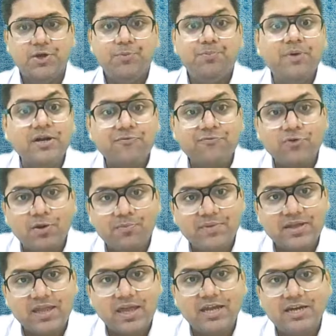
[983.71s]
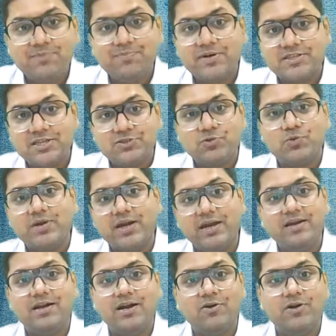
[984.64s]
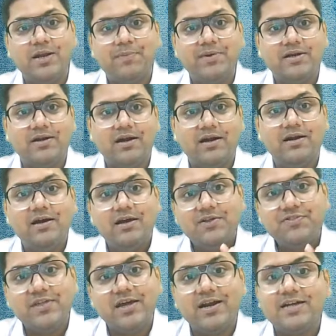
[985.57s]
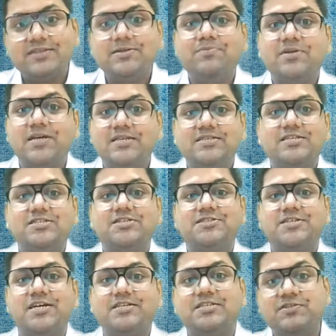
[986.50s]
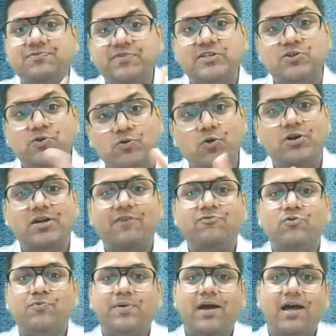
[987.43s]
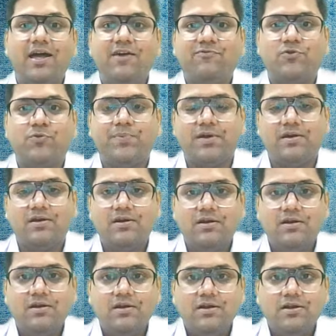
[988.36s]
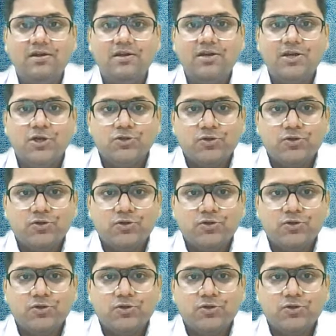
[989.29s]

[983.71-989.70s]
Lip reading: But if you are making any purchase through credit card or debit card, there are some transaction charges which you don't have to pay, I have to pay.